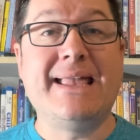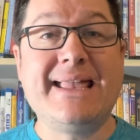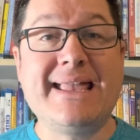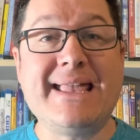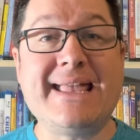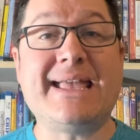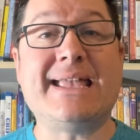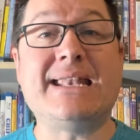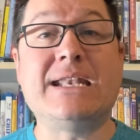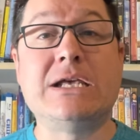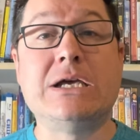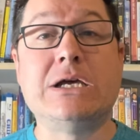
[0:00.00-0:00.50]

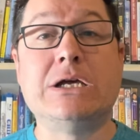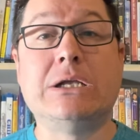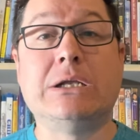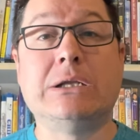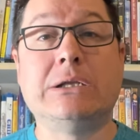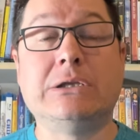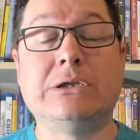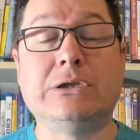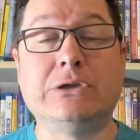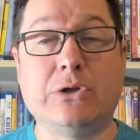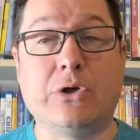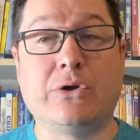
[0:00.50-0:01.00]
It
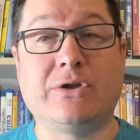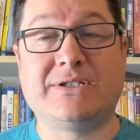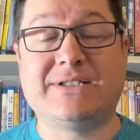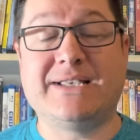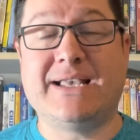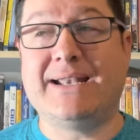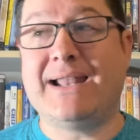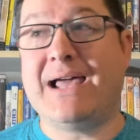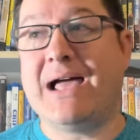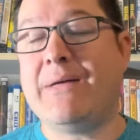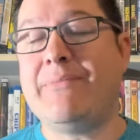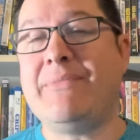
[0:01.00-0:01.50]
looks
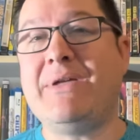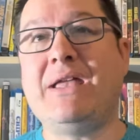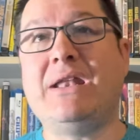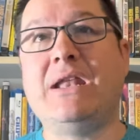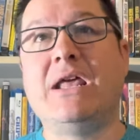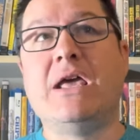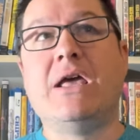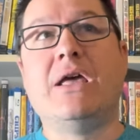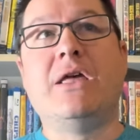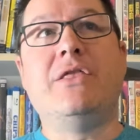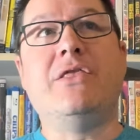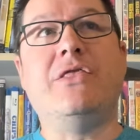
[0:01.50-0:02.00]
it. I mean,
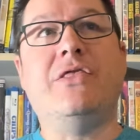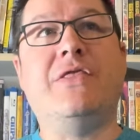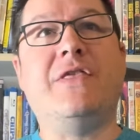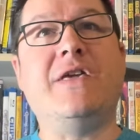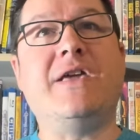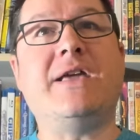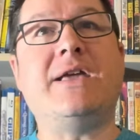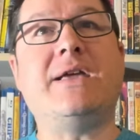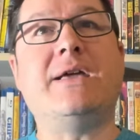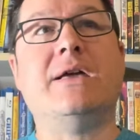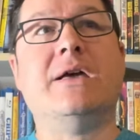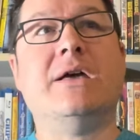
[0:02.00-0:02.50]

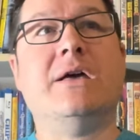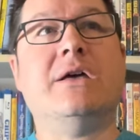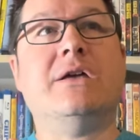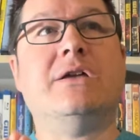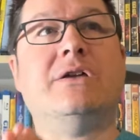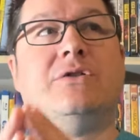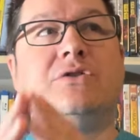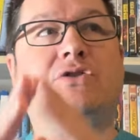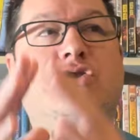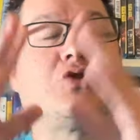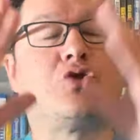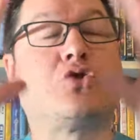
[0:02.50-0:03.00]
the
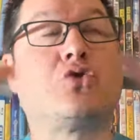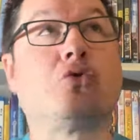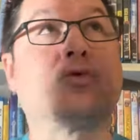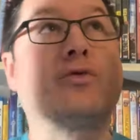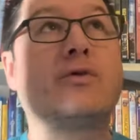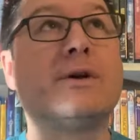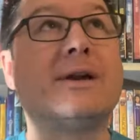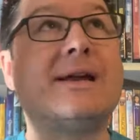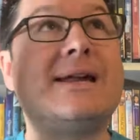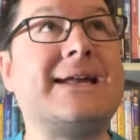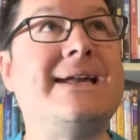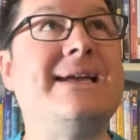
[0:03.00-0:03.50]

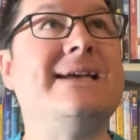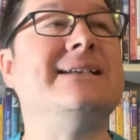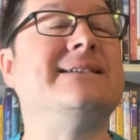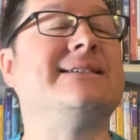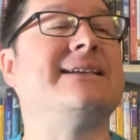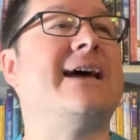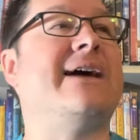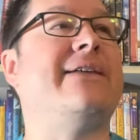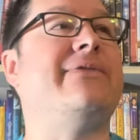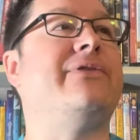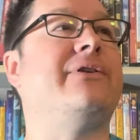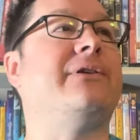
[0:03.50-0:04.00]
trees
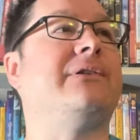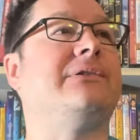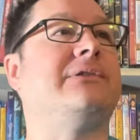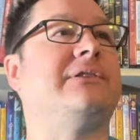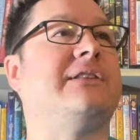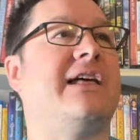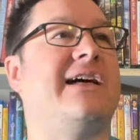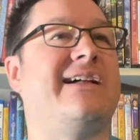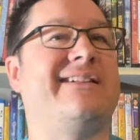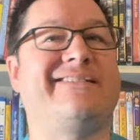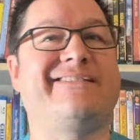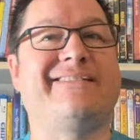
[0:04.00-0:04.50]
and the
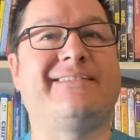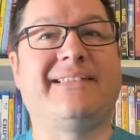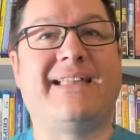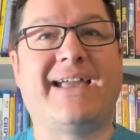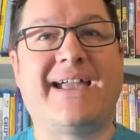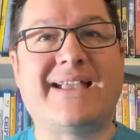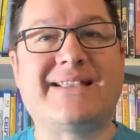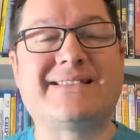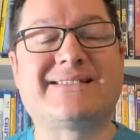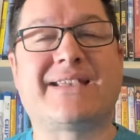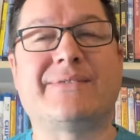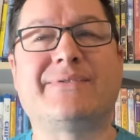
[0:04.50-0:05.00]
lush
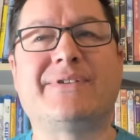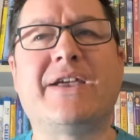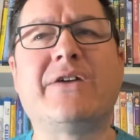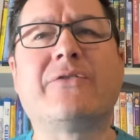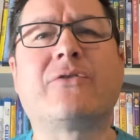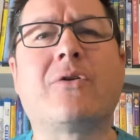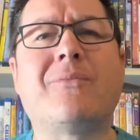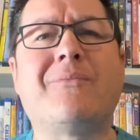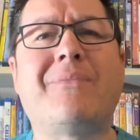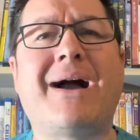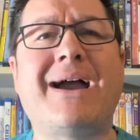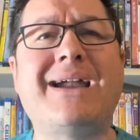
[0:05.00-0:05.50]
landscapes, it
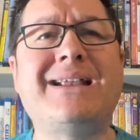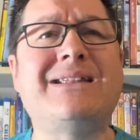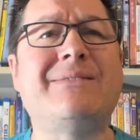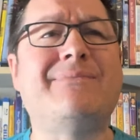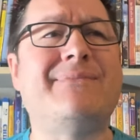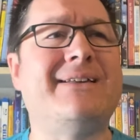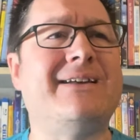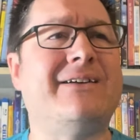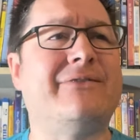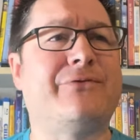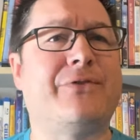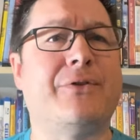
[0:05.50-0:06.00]
reminded
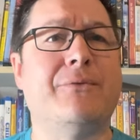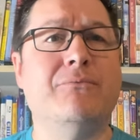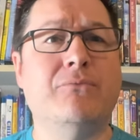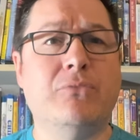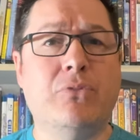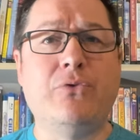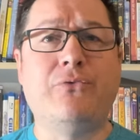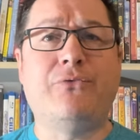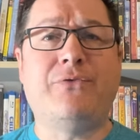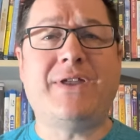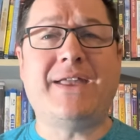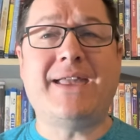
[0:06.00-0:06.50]
me of the
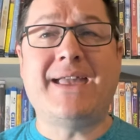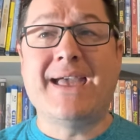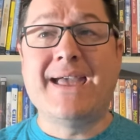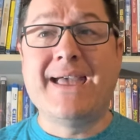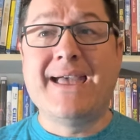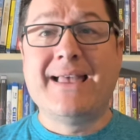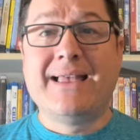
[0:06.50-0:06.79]
movie